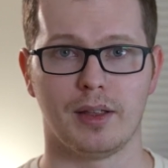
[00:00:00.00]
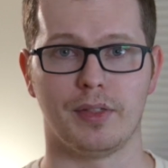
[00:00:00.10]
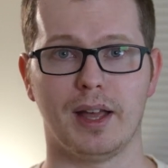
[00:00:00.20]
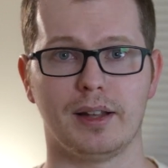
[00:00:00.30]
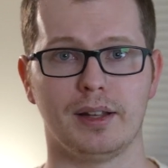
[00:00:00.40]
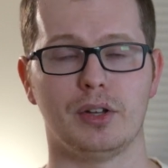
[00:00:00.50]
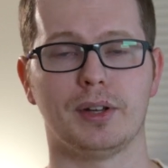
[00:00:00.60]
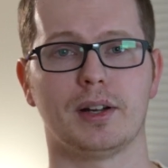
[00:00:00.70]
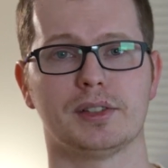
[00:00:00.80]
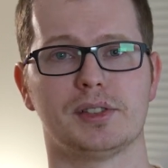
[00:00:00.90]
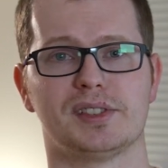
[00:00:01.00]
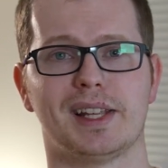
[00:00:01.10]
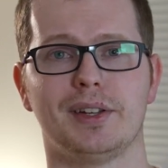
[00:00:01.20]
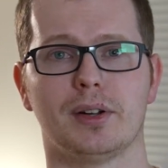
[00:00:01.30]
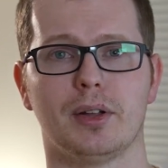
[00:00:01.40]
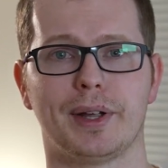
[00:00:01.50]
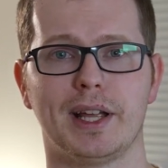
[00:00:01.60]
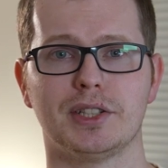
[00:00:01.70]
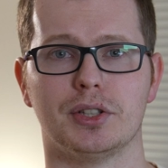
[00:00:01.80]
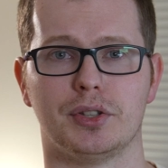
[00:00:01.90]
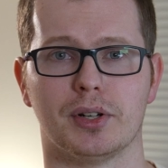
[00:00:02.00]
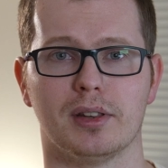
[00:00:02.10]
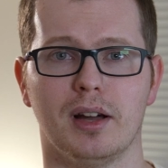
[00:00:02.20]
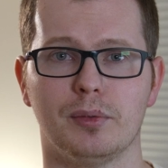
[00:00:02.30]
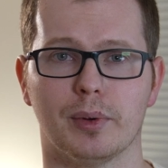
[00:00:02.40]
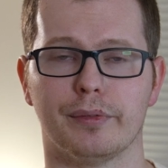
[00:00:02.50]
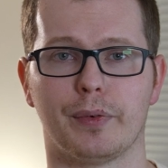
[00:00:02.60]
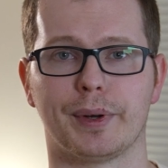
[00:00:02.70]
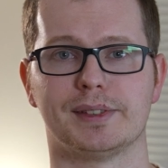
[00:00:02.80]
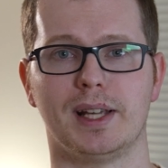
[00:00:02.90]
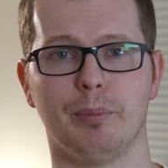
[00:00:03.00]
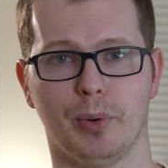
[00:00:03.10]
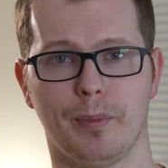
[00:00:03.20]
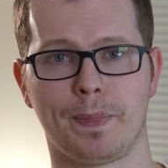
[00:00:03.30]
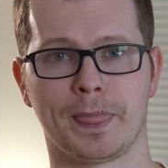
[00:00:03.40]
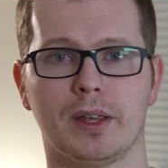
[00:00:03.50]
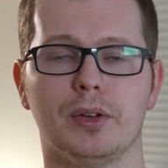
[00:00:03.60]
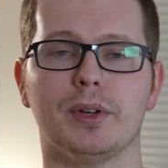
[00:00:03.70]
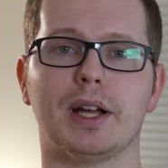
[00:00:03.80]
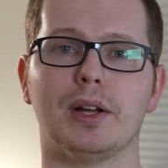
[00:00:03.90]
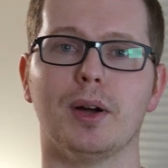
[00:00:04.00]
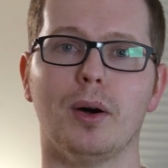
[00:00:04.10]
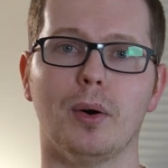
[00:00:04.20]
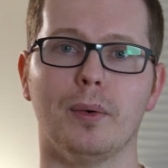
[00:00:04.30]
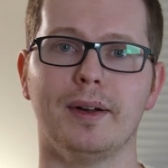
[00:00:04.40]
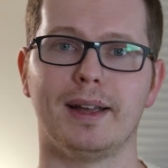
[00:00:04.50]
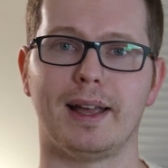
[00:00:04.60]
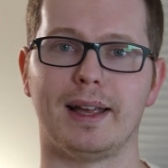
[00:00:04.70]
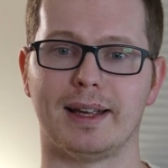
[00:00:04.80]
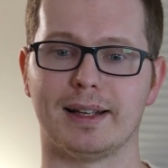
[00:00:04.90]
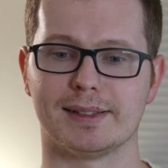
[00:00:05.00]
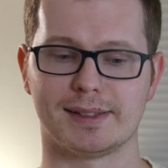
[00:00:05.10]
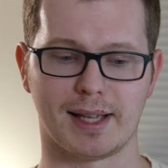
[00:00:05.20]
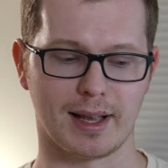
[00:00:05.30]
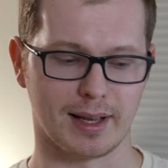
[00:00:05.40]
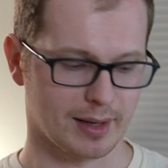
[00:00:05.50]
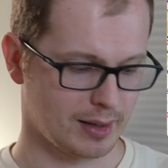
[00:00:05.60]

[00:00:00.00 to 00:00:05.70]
Then you can also send your location to your loved one. For example, you can go and say,